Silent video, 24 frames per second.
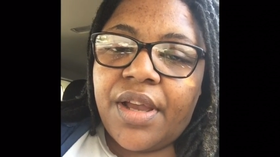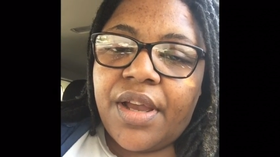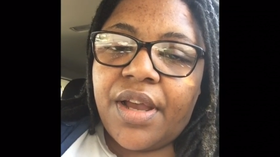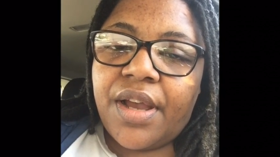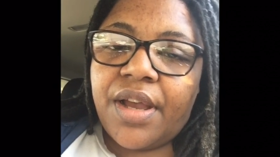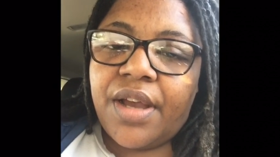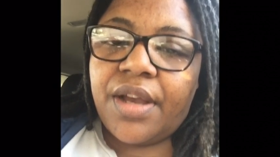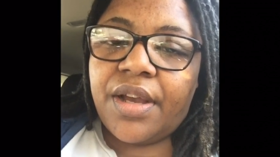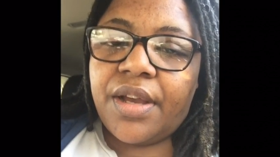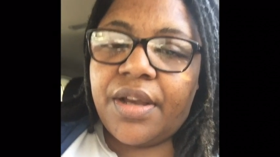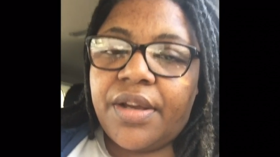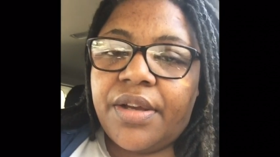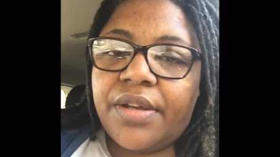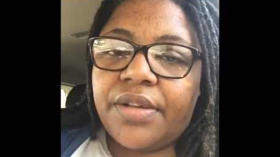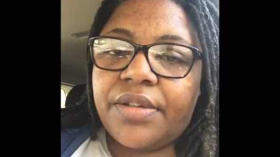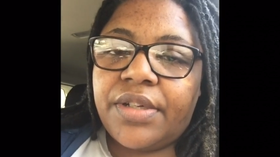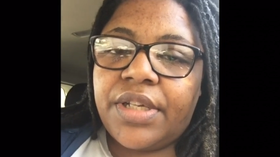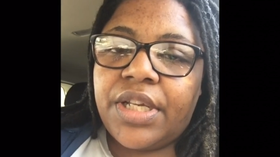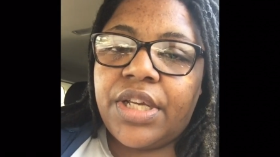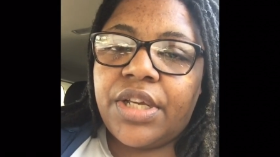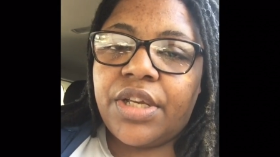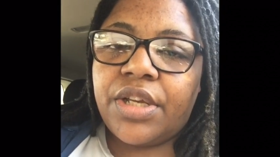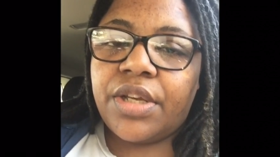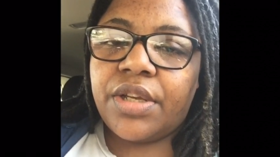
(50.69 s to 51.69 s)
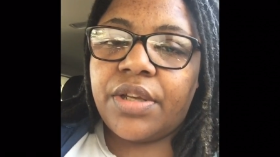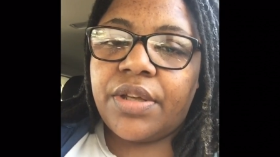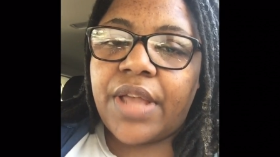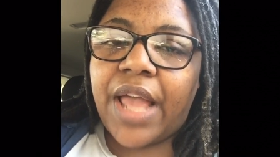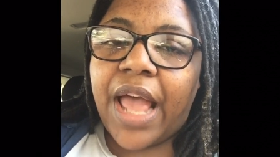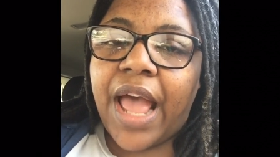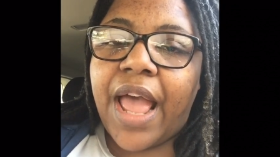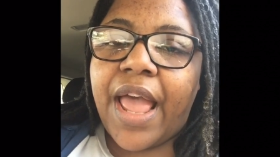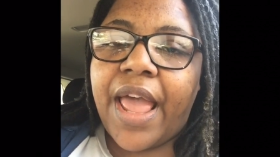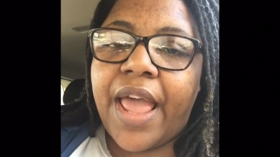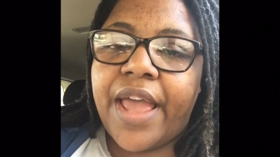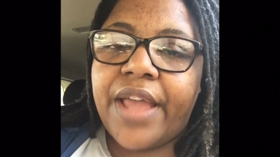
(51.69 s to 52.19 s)
I
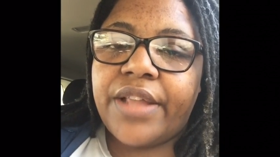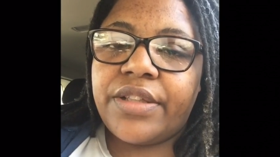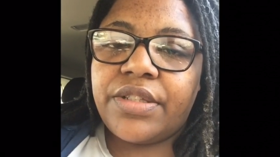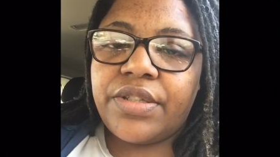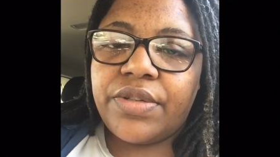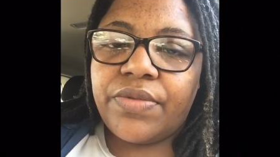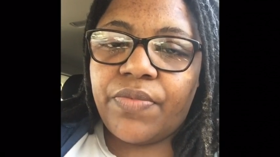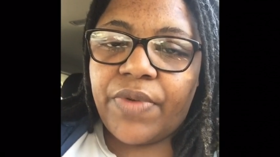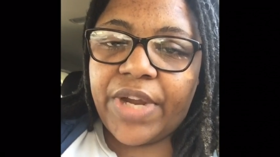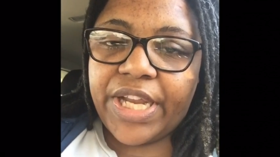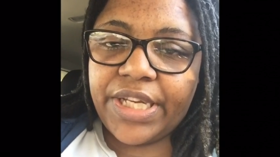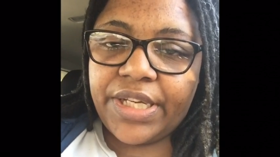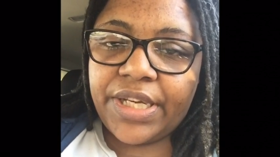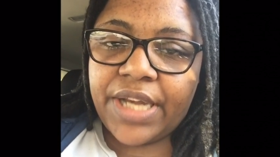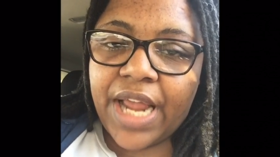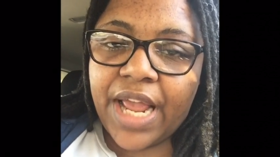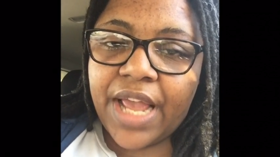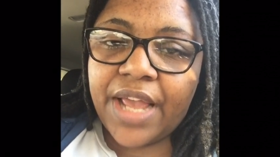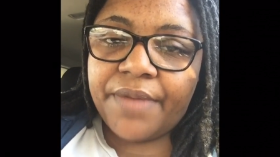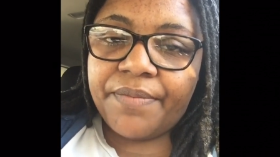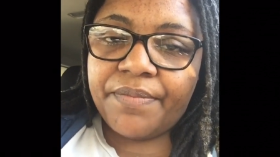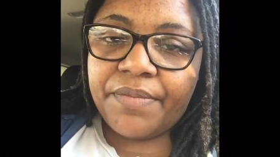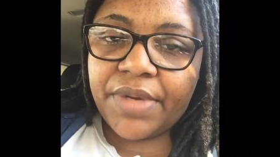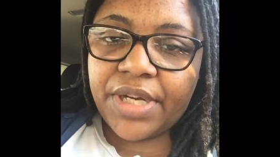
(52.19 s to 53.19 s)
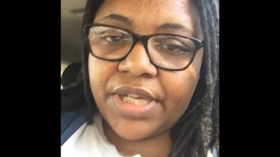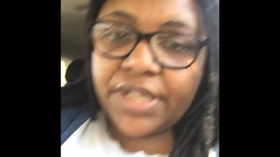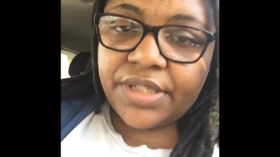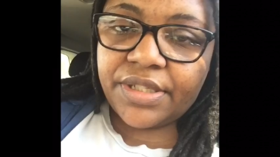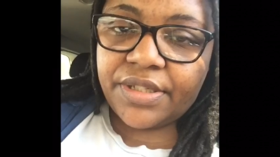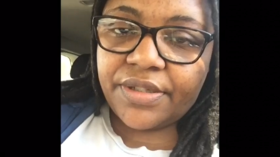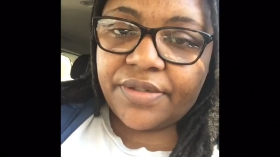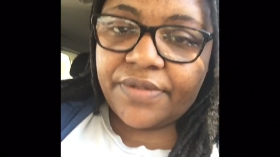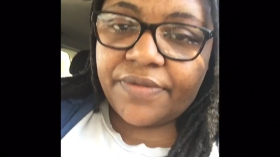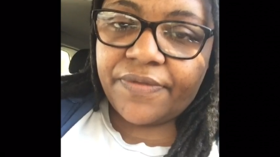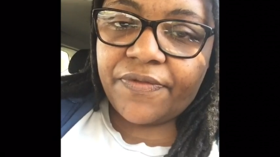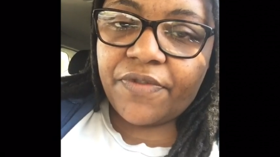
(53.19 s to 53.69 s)
had to wait 9
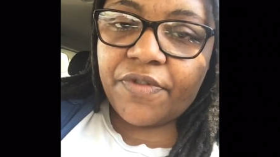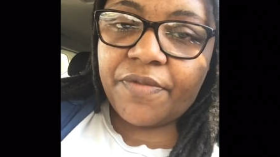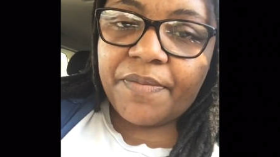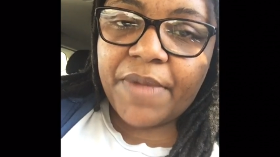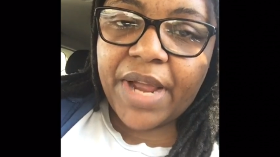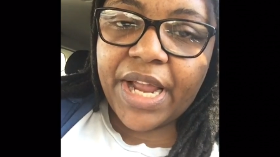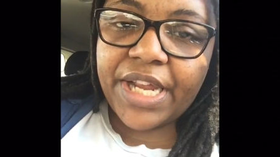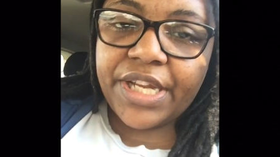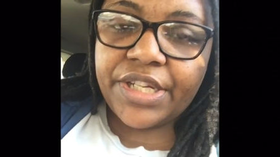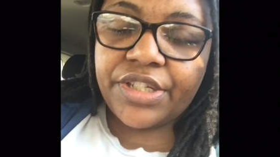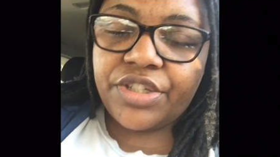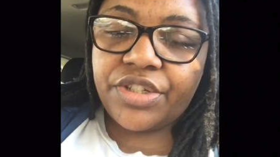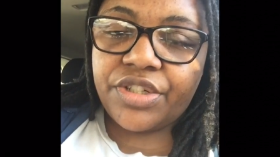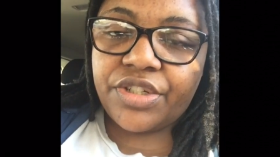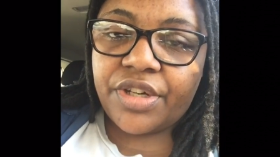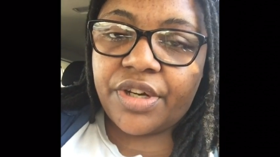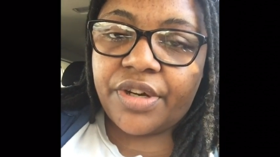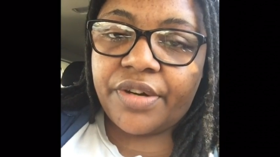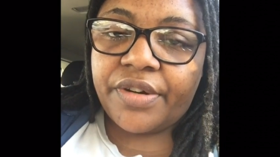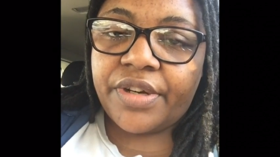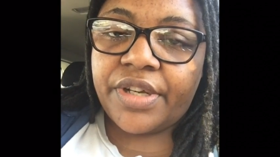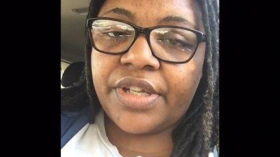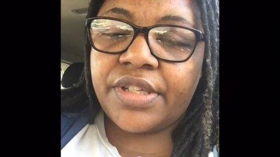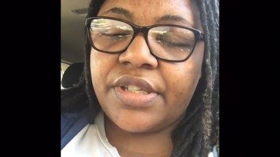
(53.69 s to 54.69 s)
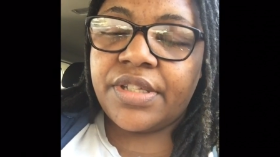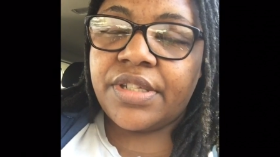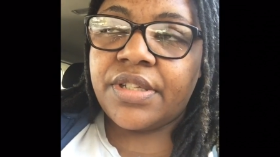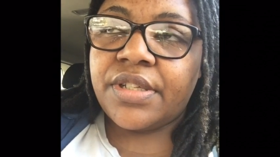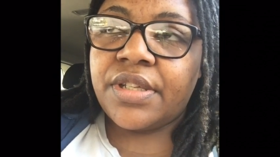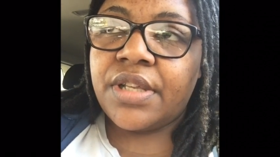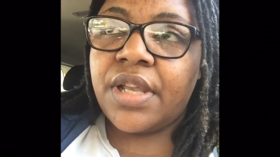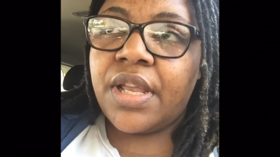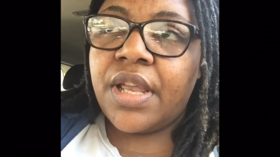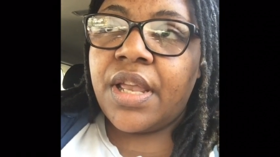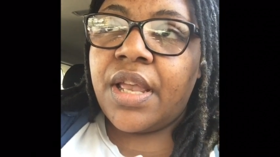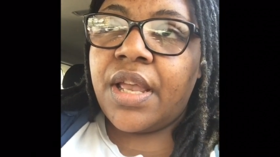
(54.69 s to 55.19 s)
months for my insurance,